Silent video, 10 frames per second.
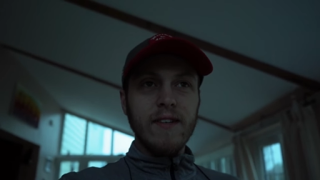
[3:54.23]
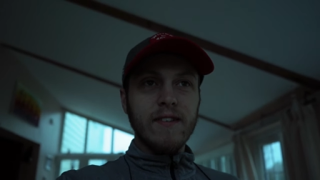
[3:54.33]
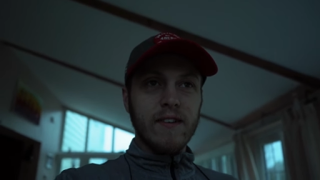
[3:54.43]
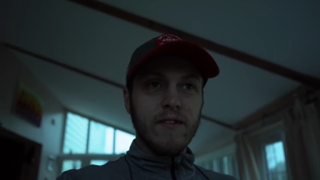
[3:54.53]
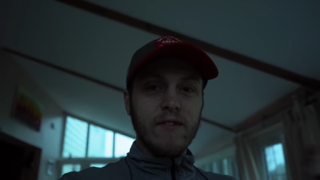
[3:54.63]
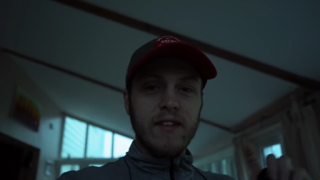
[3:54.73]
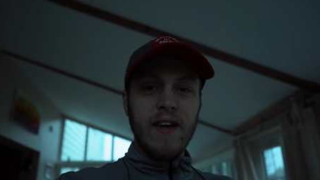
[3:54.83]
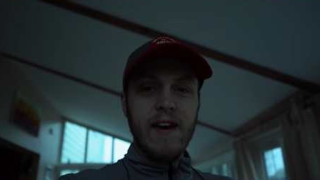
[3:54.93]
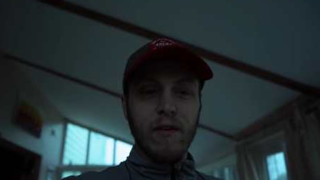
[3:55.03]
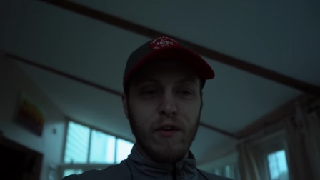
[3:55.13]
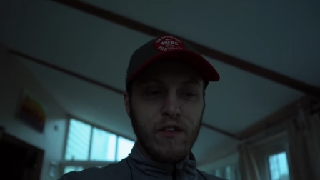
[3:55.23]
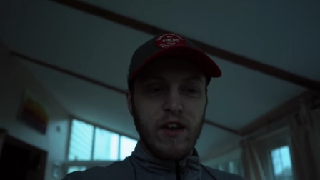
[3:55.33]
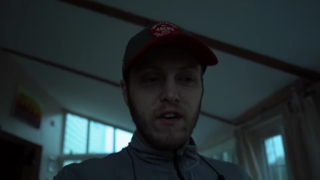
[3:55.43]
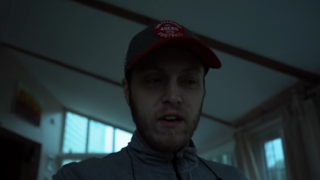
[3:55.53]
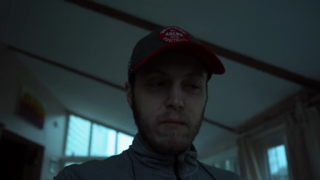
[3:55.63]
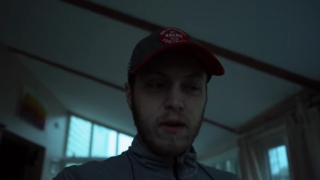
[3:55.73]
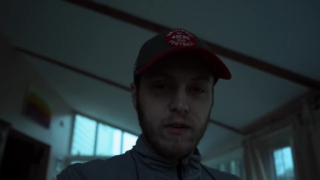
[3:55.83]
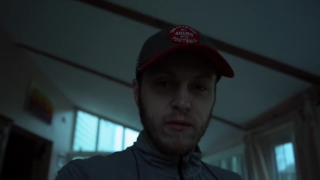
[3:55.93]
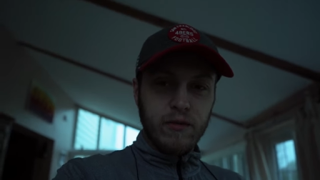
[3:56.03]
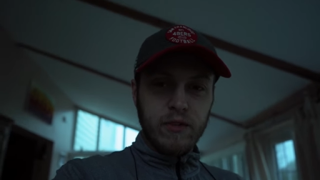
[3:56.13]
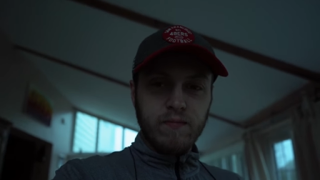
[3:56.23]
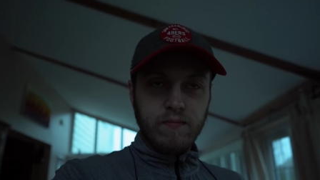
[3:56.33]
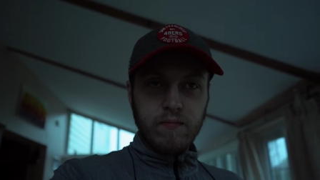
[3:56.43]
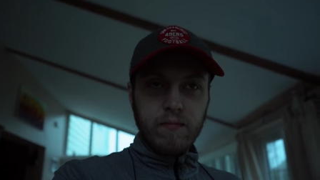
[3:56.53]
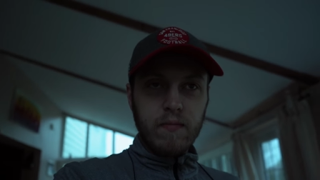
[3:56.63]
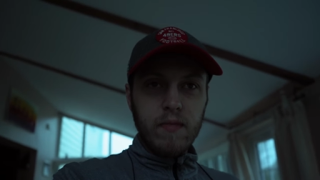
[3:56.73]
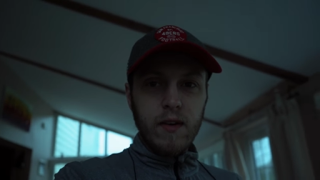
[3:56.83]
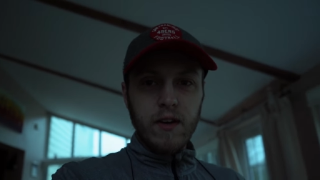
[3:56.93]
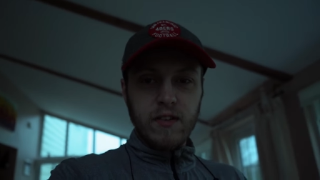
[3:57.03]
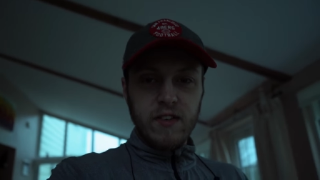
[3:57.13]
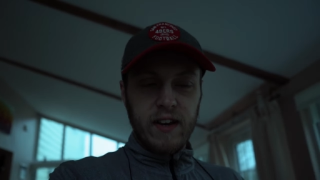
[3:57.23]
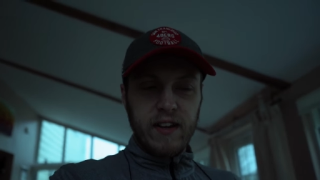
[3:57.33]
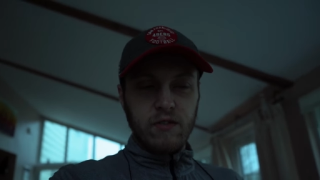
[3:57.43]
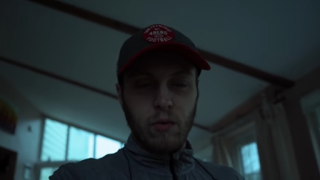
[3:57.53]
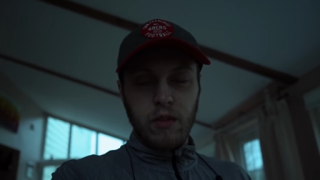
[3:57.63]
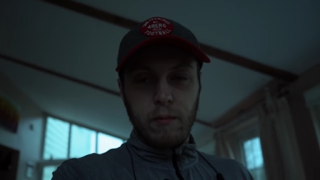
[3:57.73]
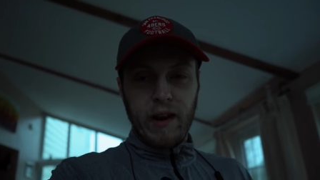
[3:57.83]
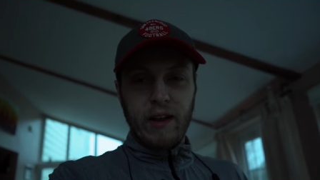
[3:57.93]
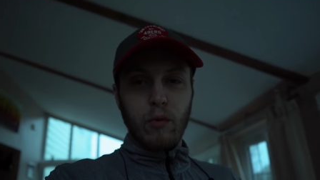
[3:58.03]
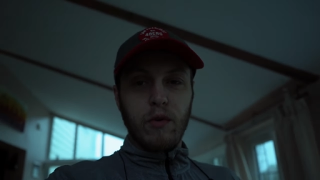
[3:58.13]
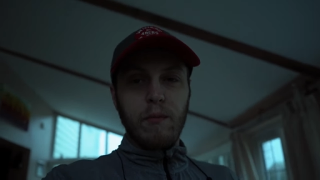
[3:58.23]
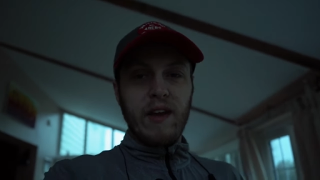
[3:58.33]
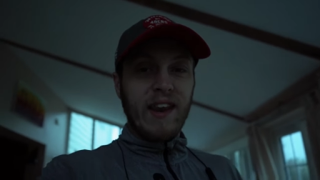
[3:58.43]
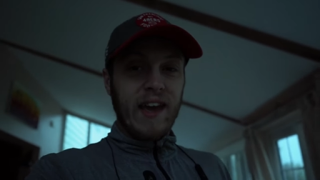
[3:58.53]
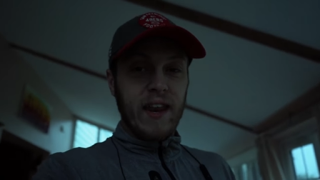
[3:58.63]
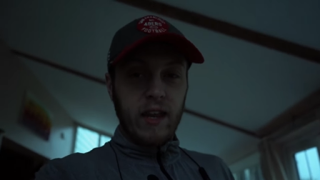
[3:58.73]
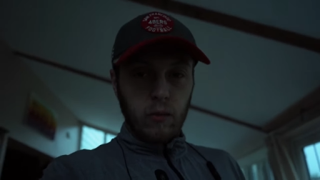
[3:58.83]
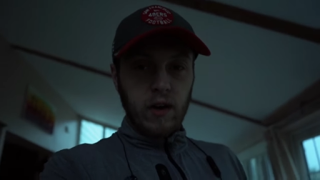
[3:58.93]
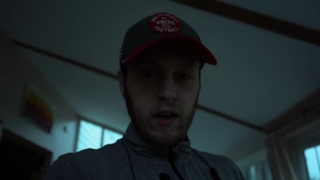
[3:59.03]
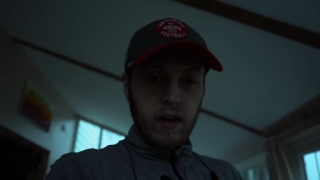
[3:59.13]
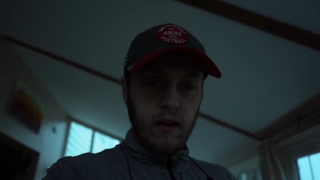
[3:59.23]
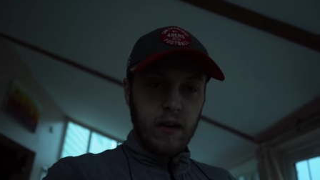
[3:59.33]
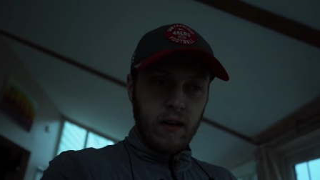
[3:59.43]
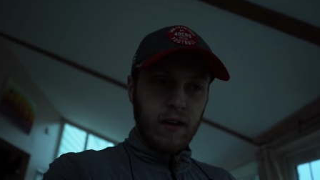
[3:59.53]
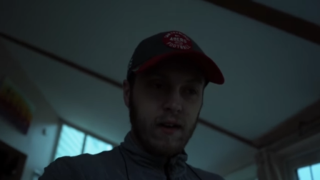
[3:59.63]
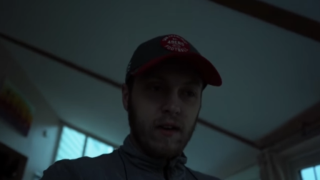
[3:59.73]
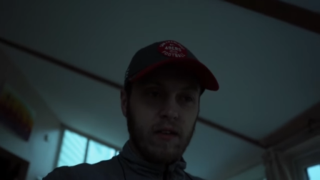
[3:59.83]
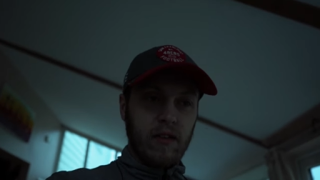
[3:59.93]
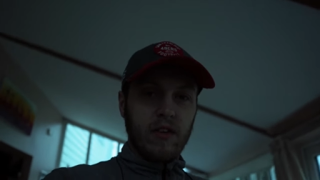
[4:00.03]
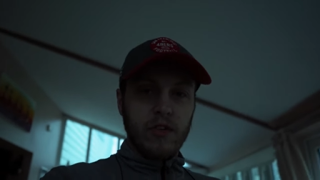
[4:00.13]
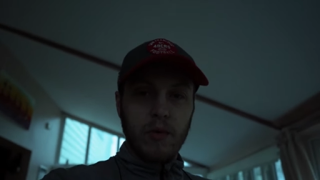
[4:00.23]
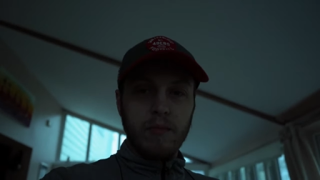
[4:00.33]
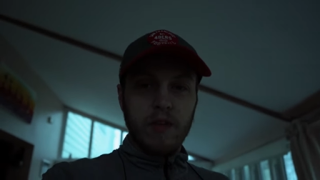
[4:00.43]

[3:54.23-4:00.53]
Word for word: So today I'm going for nine miles because that is what the plan would have been anyway, and I'm going to swap